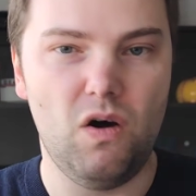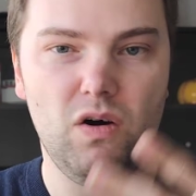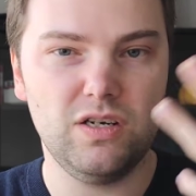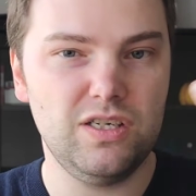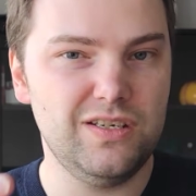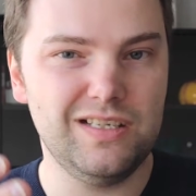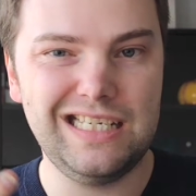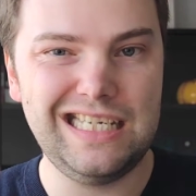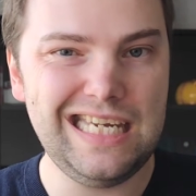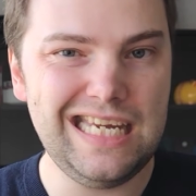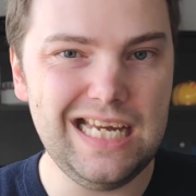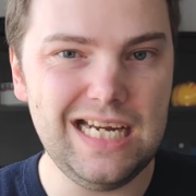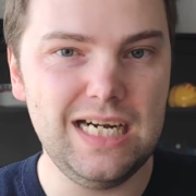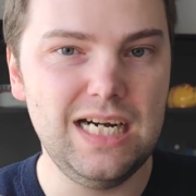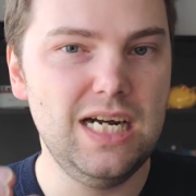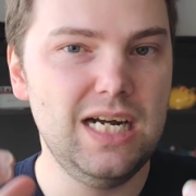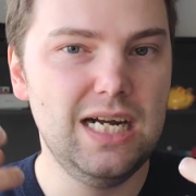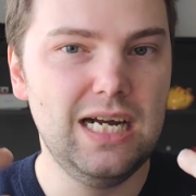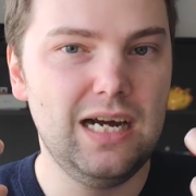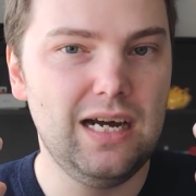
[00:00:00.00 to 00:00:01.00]
audio
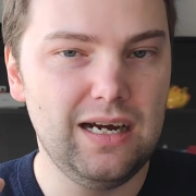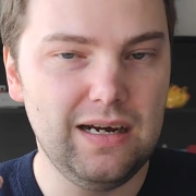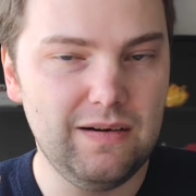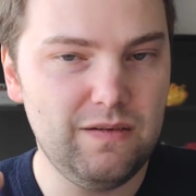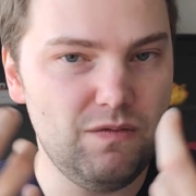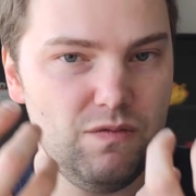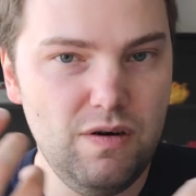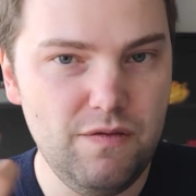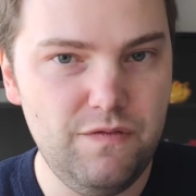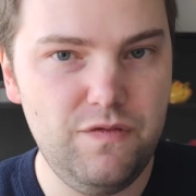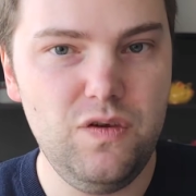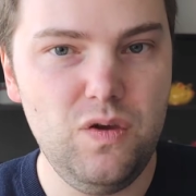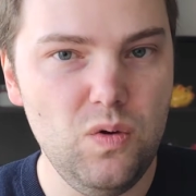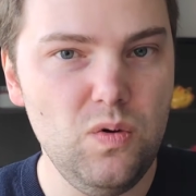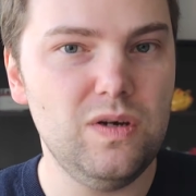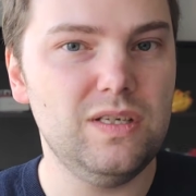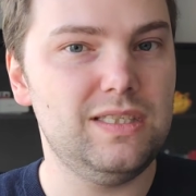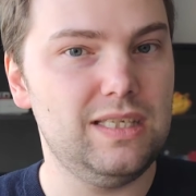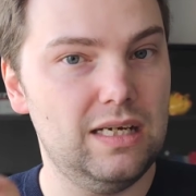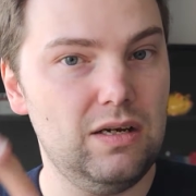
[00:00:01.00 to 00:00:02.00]
gear
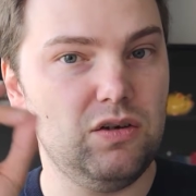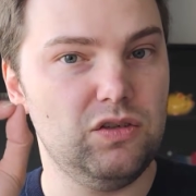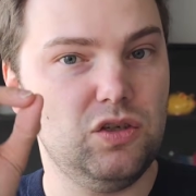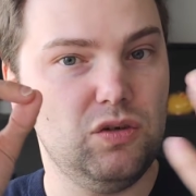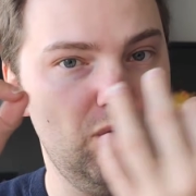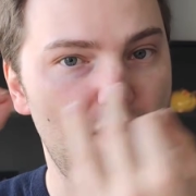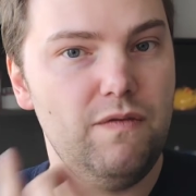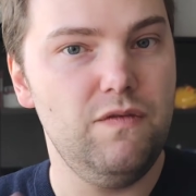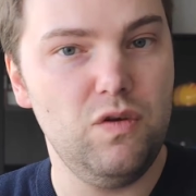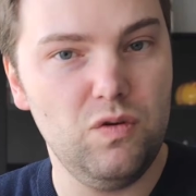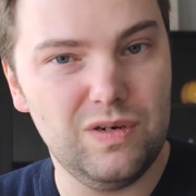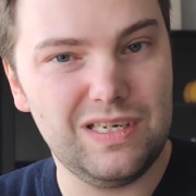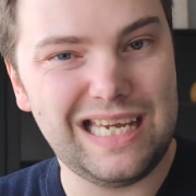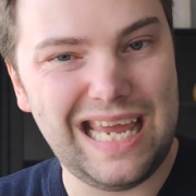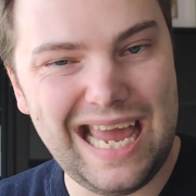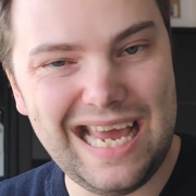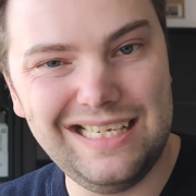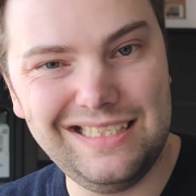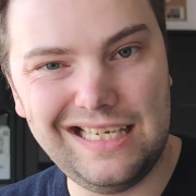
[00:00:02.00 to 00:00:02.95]
reviewers that also reviewed